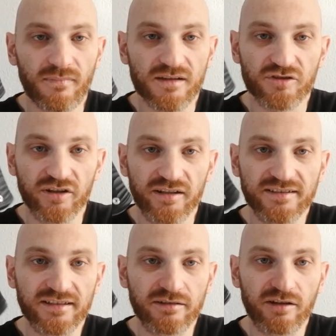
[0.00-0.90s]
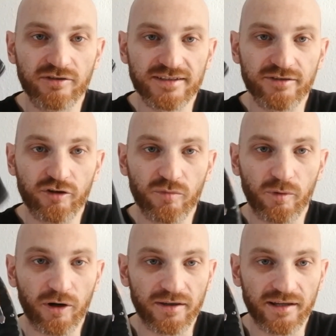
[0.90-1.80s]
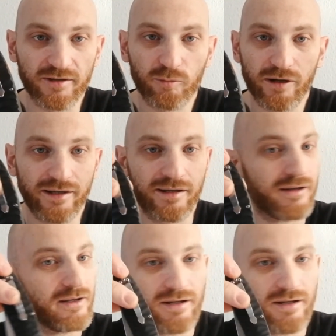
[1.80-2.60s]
so it goes into your pocket that way.